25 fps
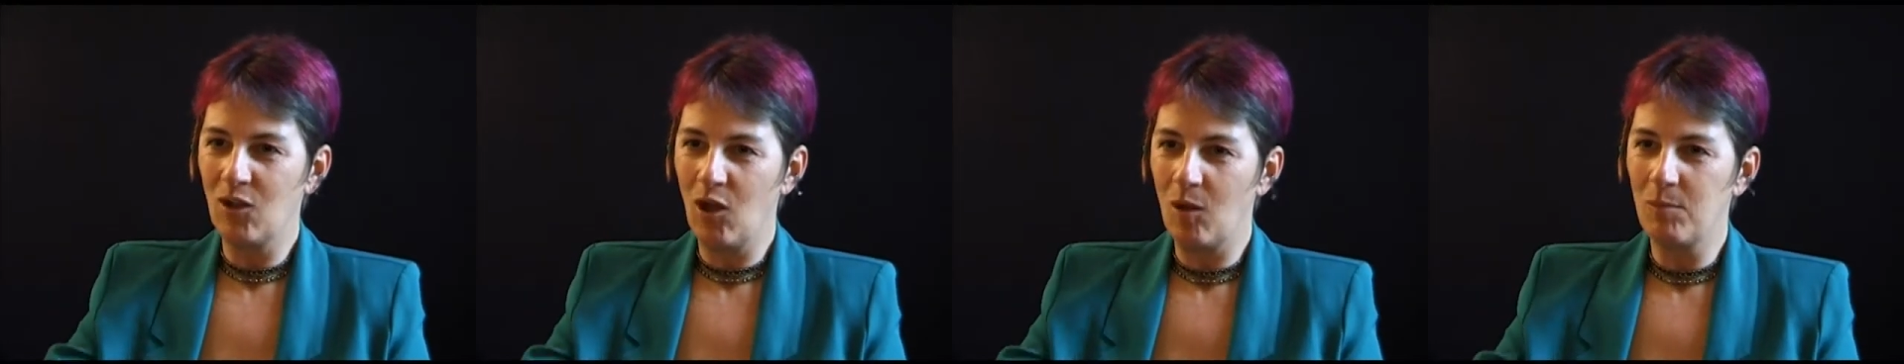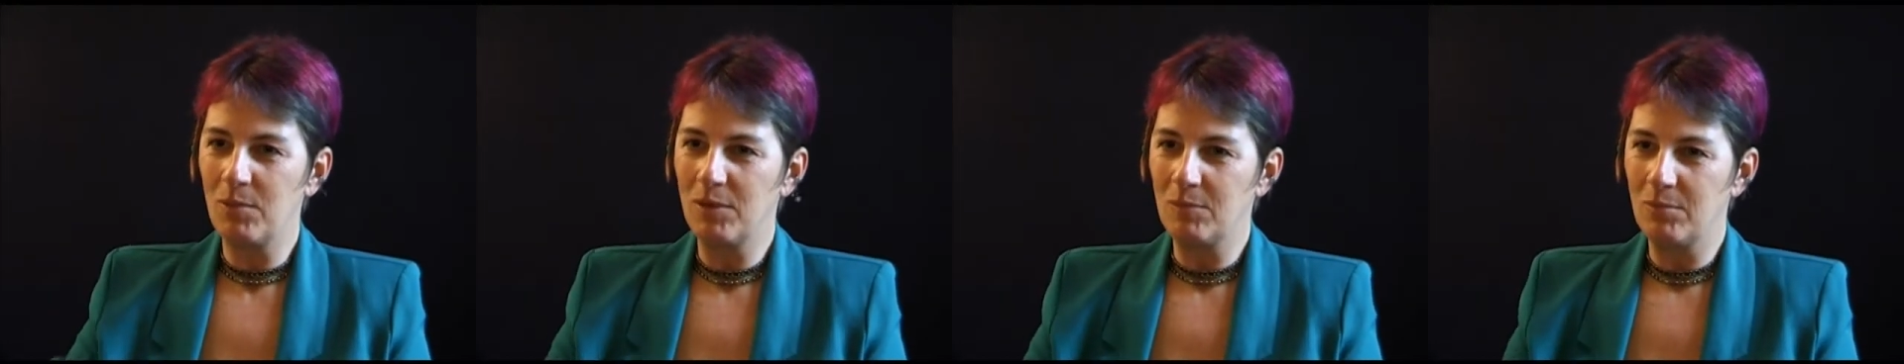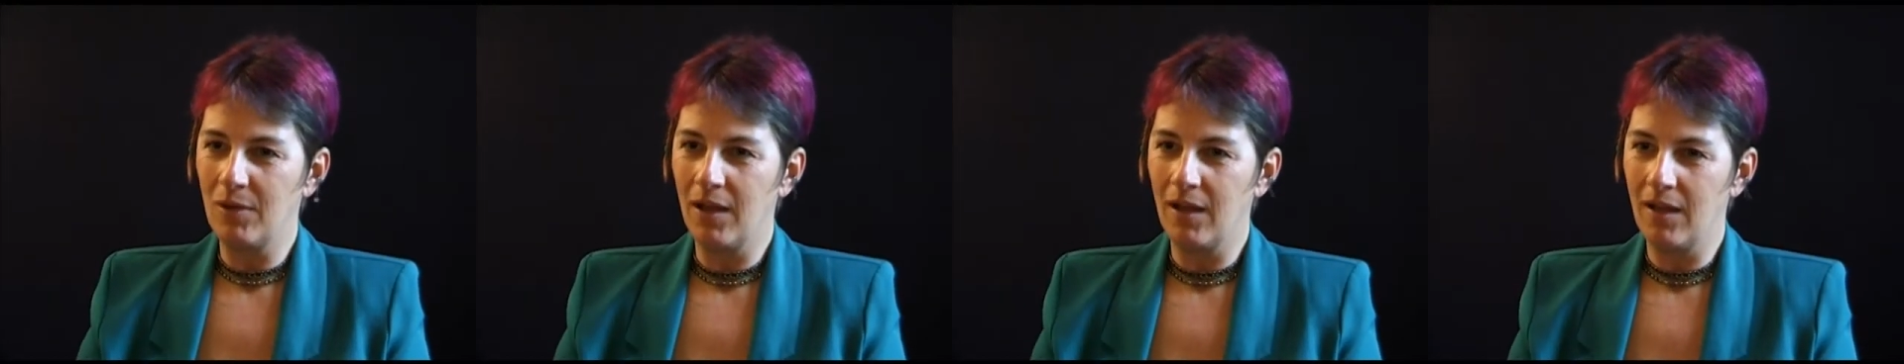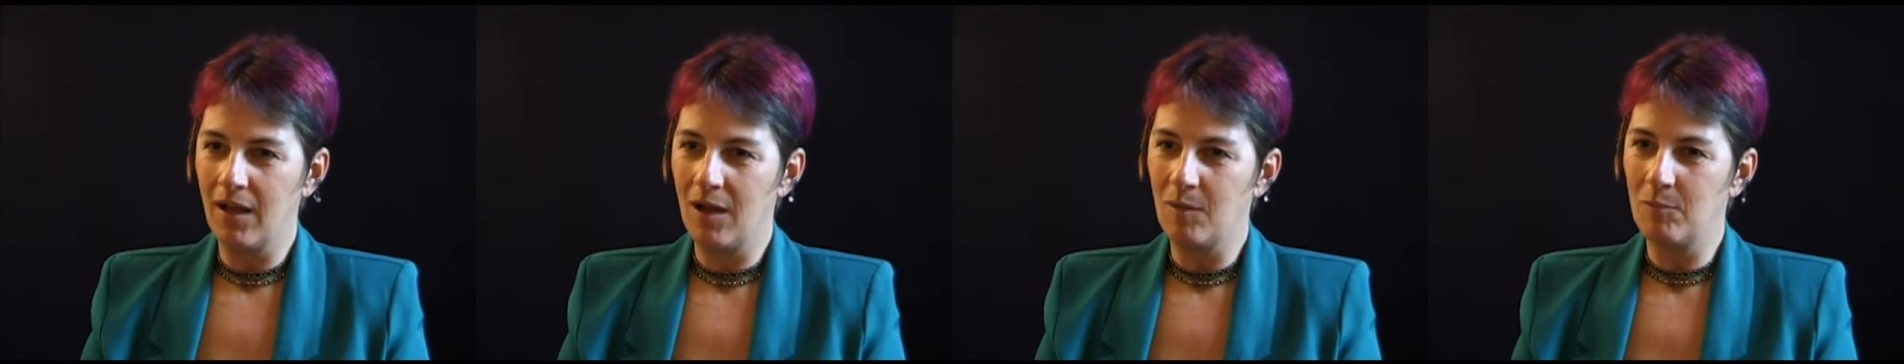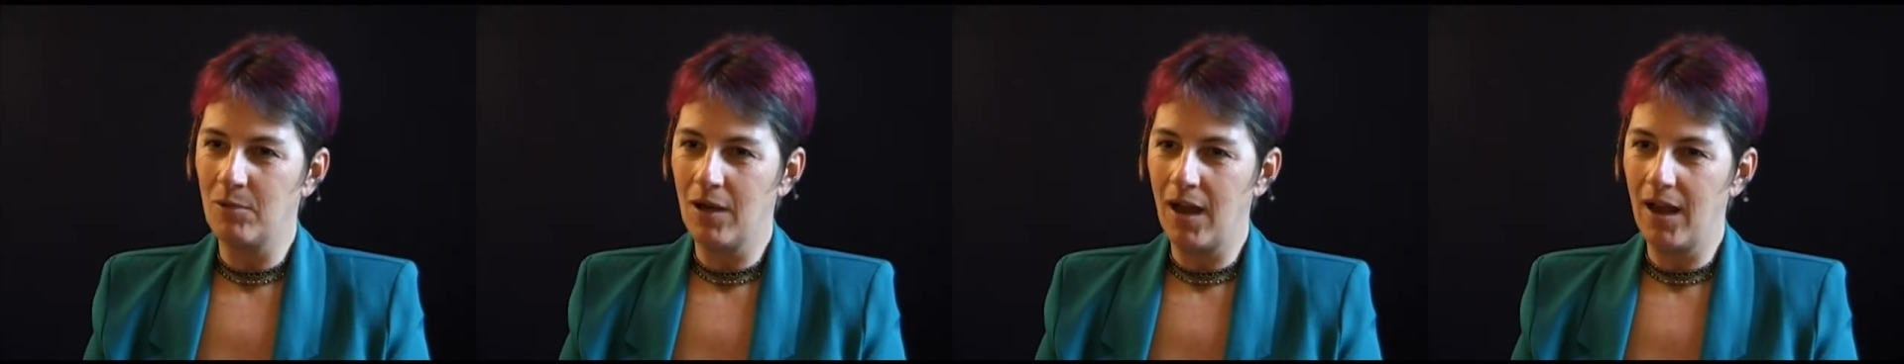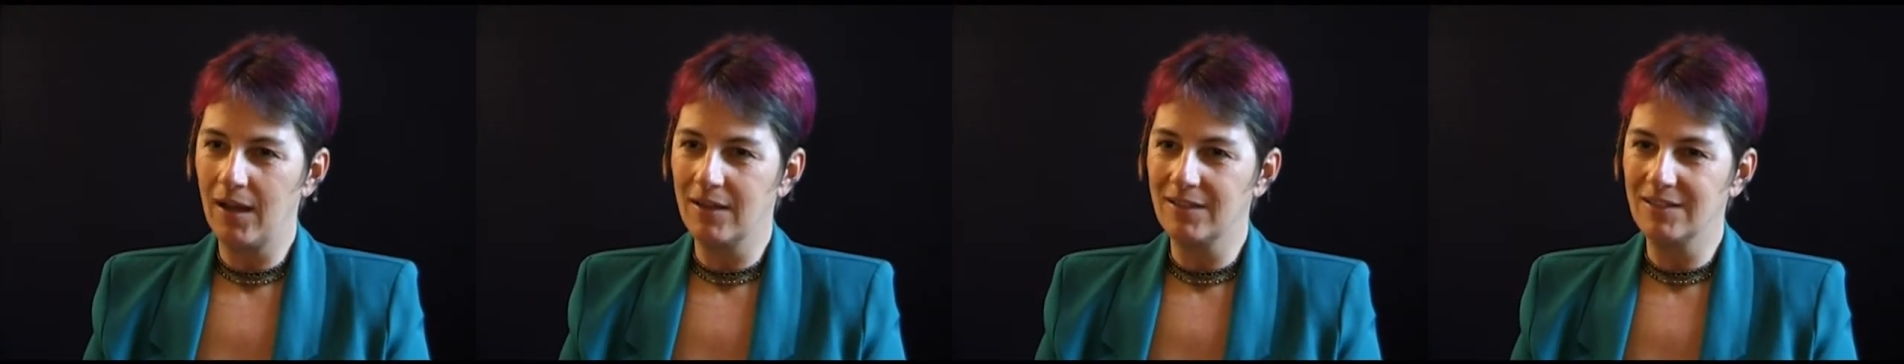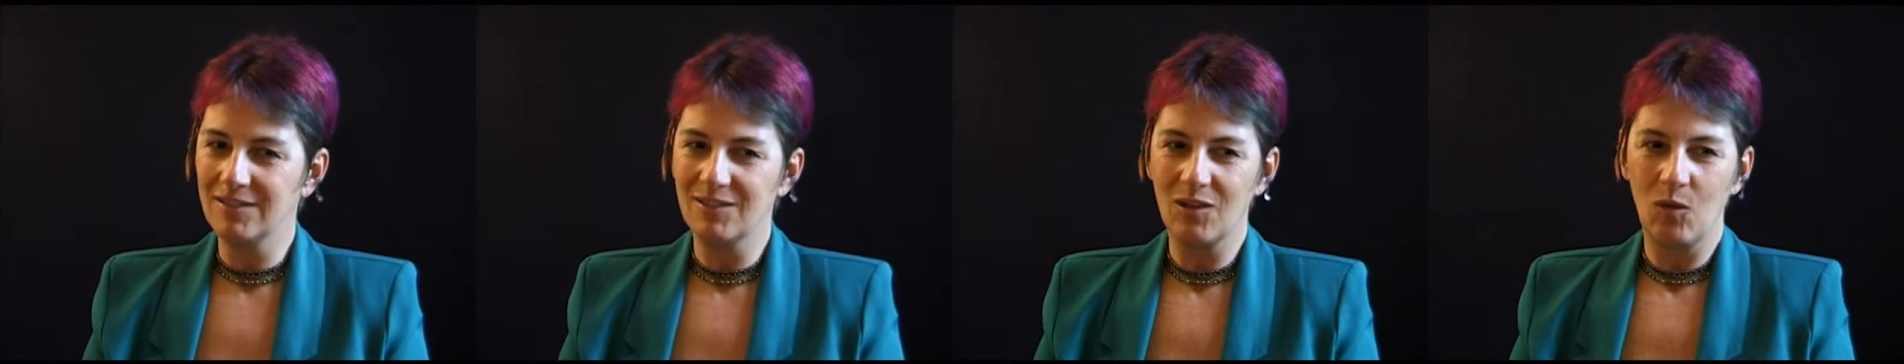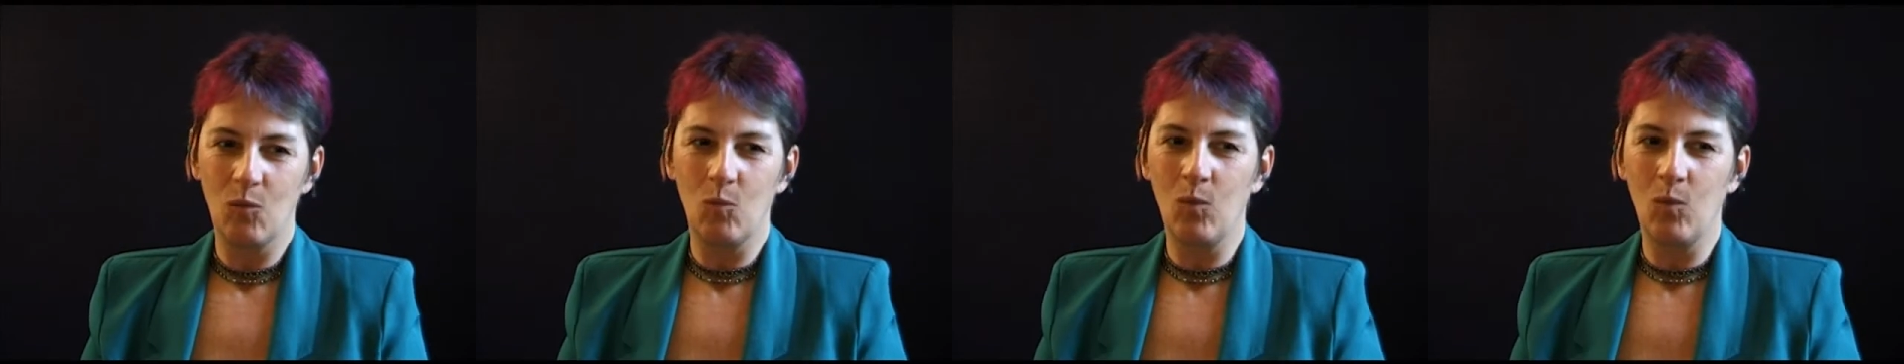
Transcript: copied by our brains.